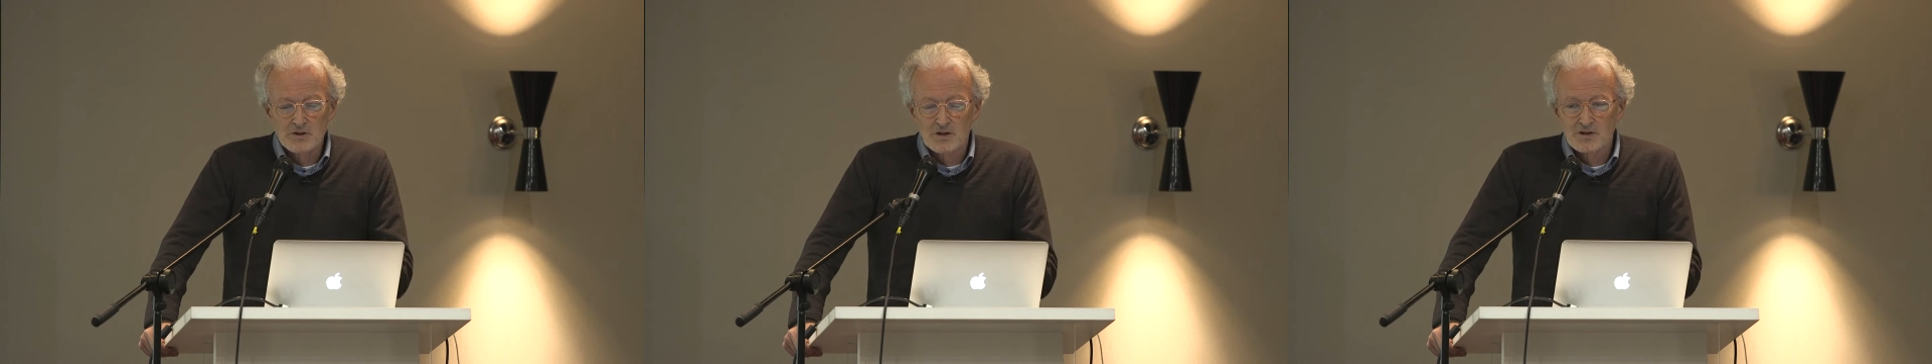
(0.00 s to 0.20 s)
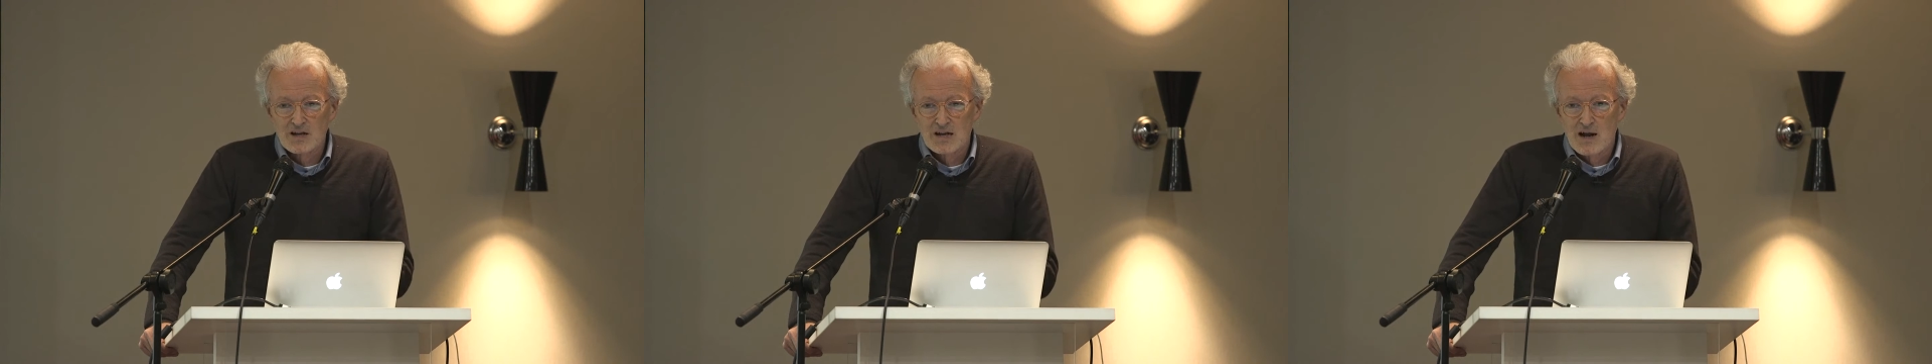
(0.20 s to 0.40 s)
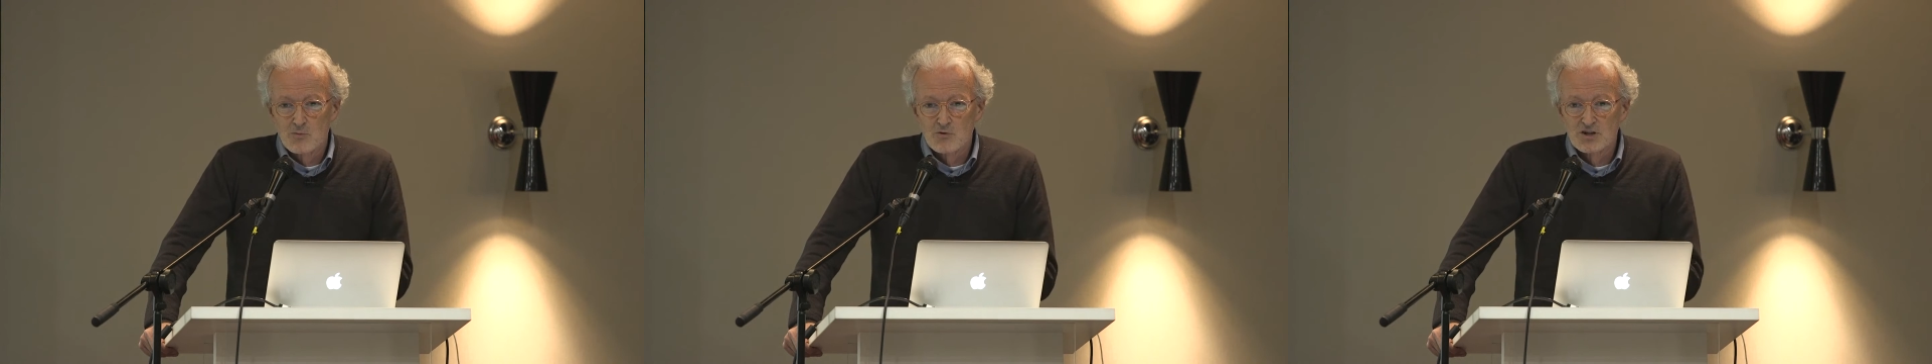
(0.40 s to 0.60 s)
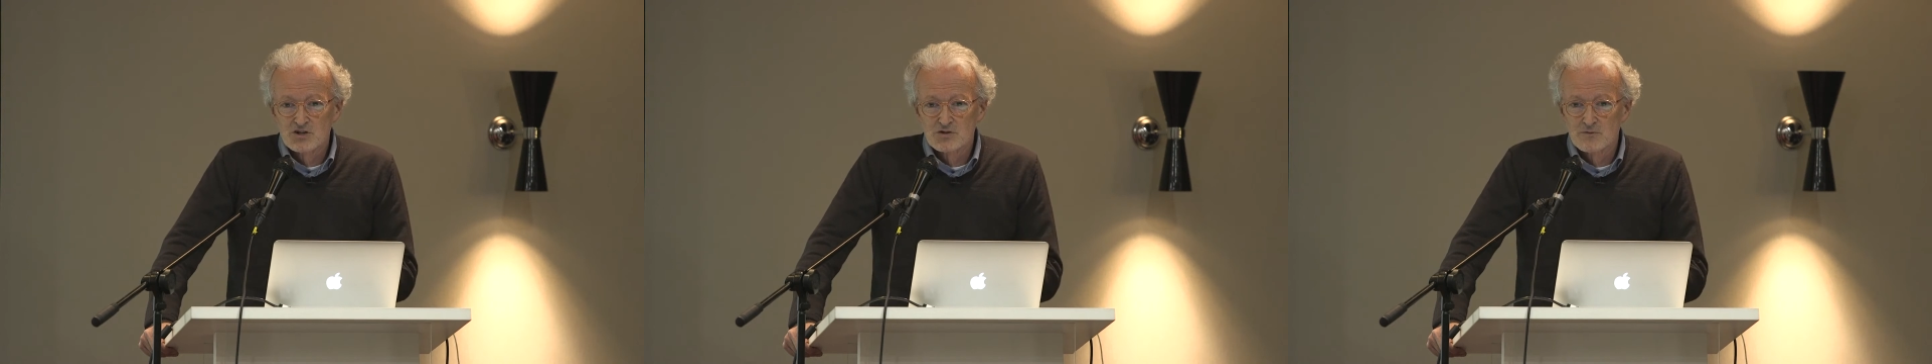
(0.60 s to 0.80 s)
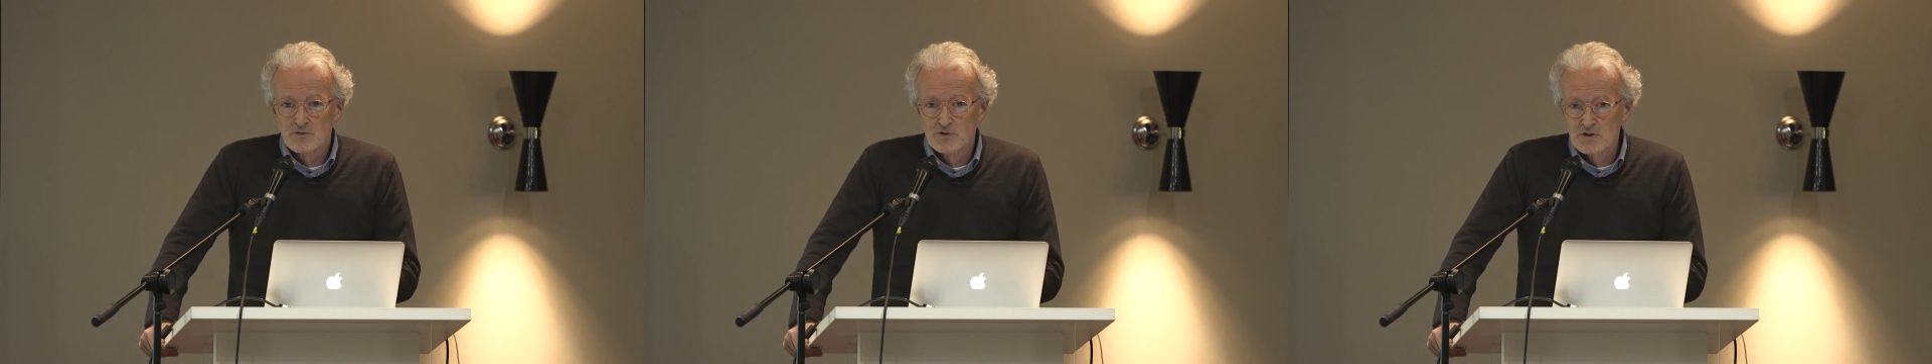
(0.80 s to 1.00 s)
on
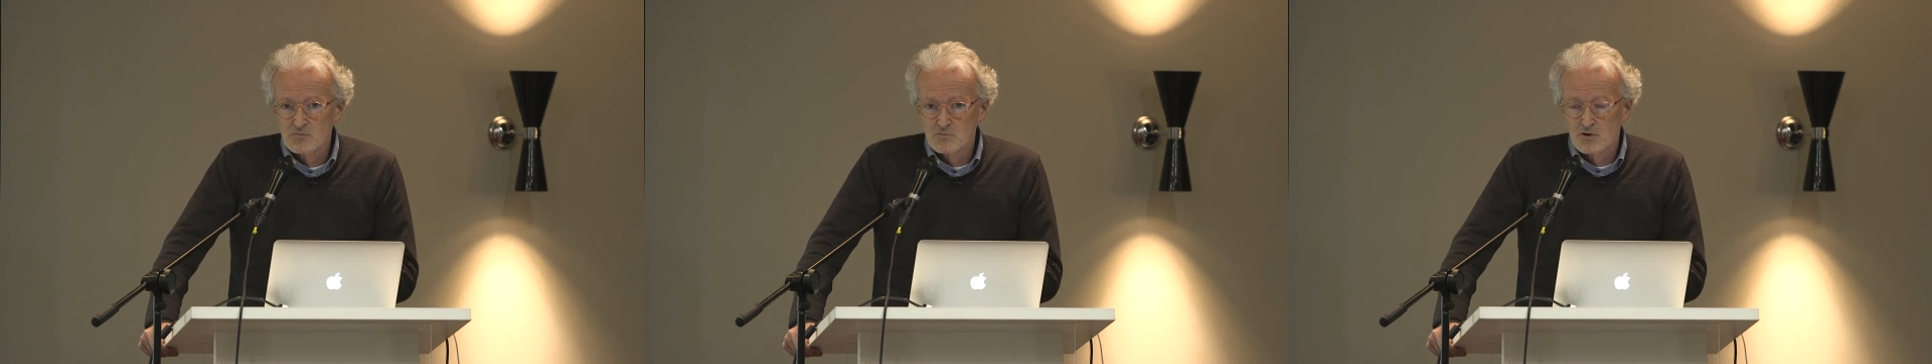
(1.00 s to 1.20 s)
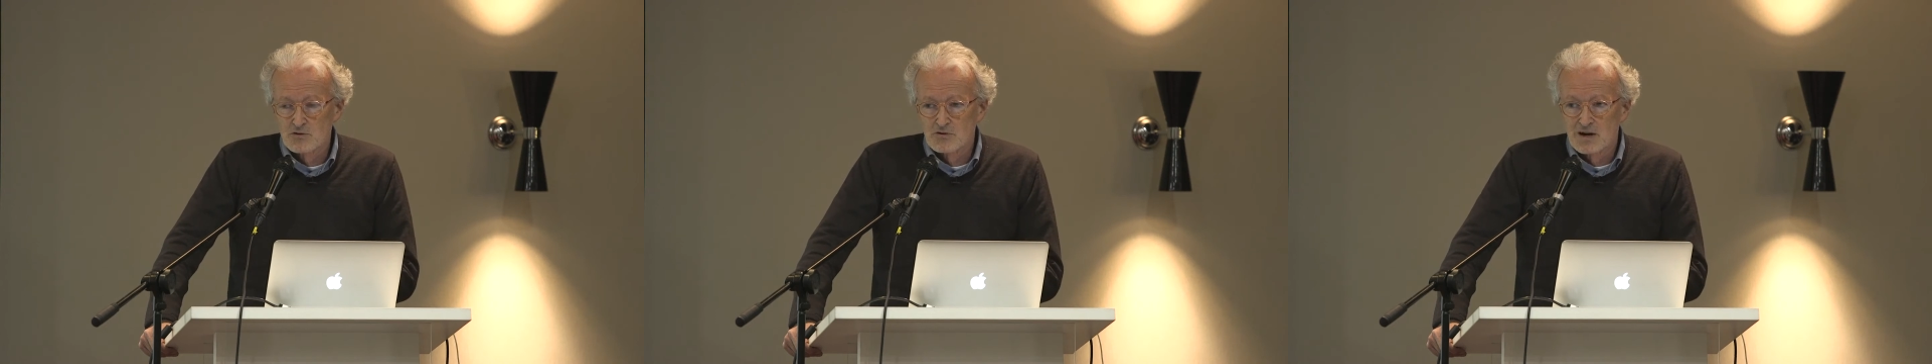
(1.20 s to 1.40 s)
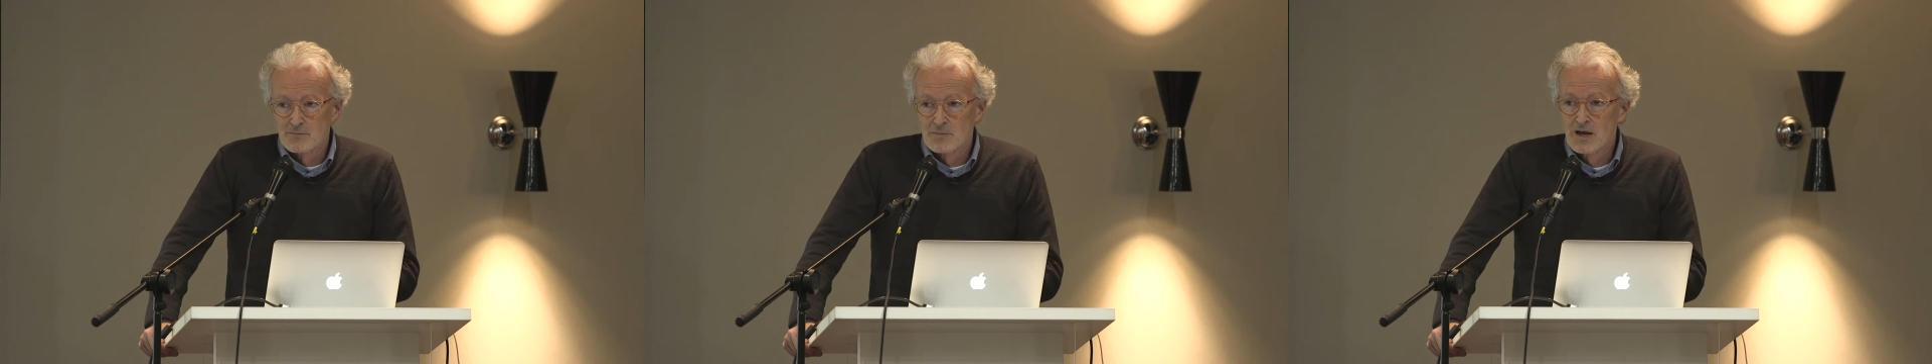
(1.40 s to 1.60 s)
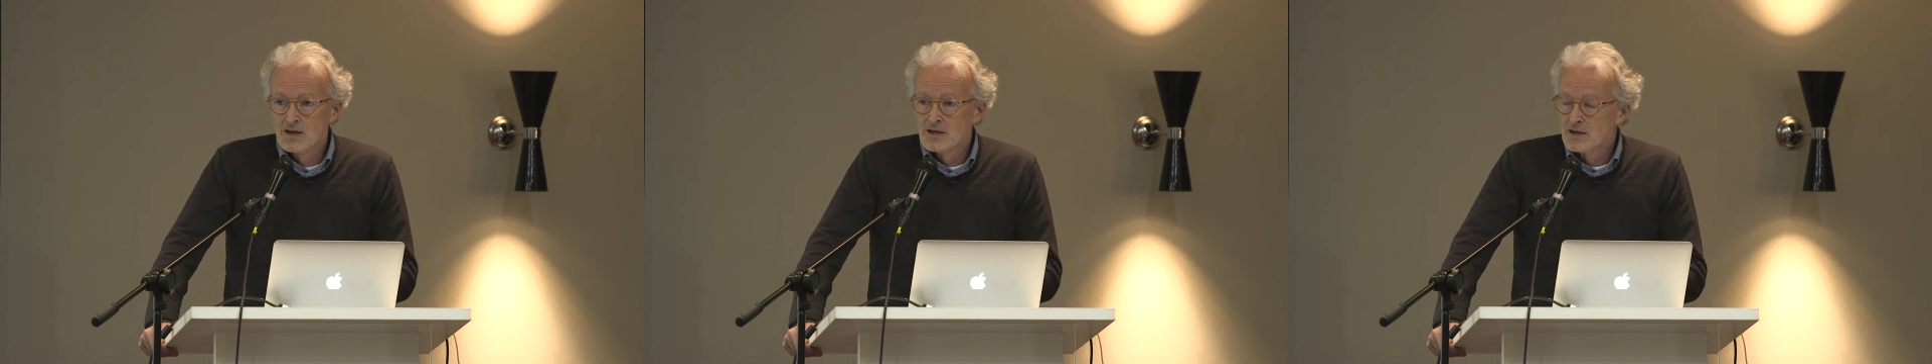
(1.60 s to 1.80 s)
collaboration for this program